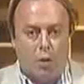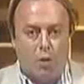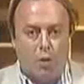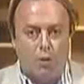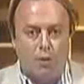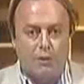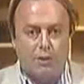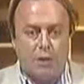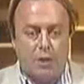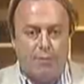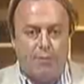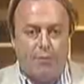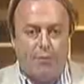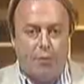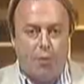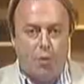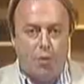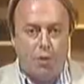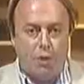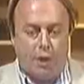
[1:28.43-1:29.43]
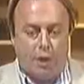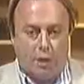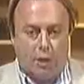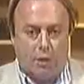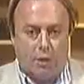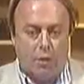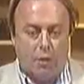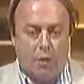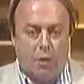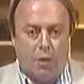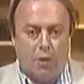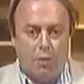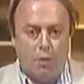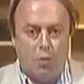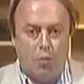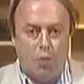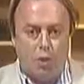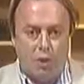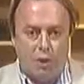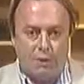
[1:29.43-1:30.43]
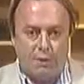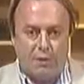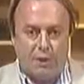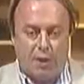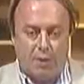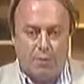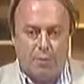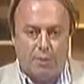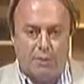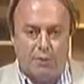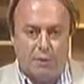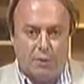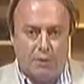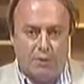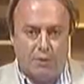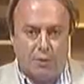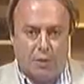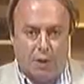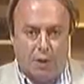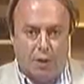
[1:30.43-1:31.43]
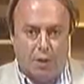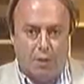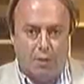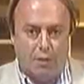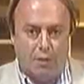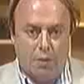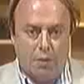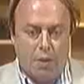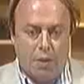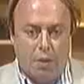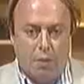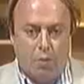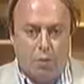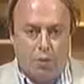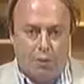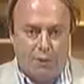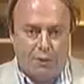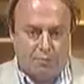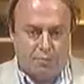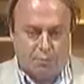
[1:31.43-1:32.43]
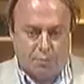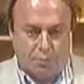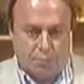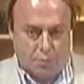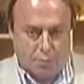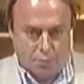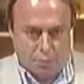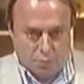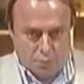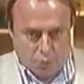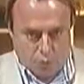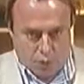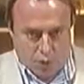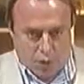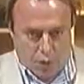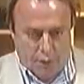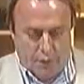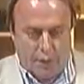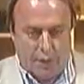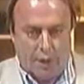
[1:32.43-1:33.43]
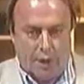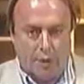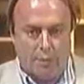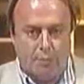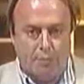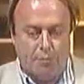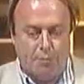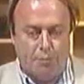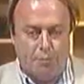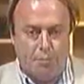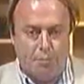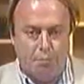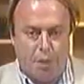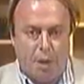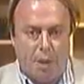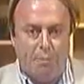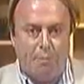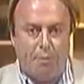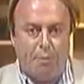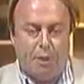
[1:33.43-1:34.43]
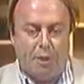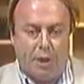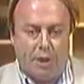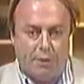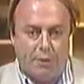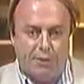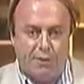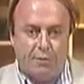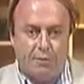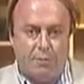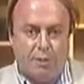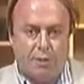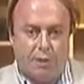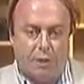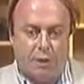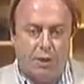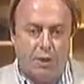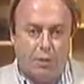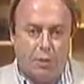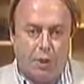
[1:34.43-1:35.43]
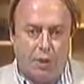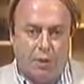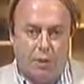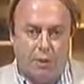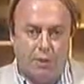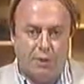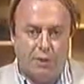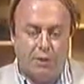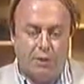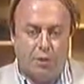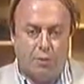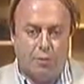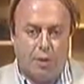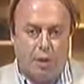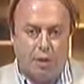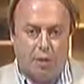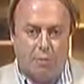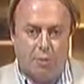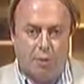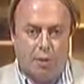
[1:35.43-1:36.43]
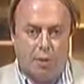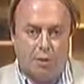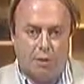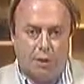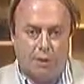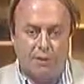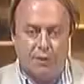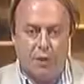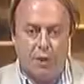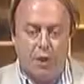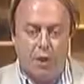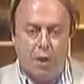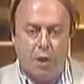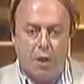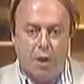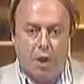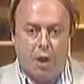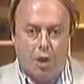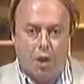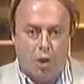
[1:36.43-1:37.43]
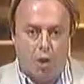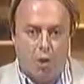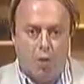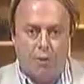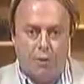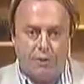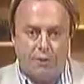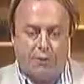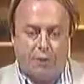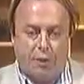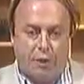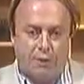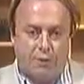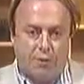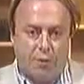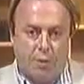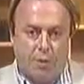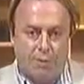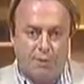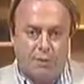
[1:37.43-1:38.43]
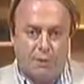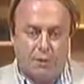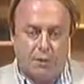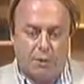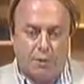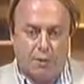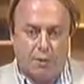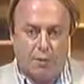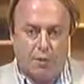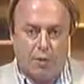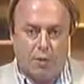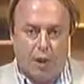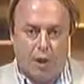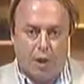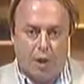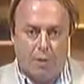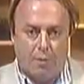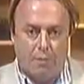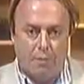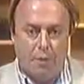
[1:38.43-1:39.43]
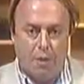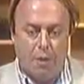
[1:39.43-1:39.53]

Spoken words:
all the time fawning on the worst elements in Israel, with his other hand pumping anti-Semitic innuendos into American politics, along with his friends Robertson and Graham.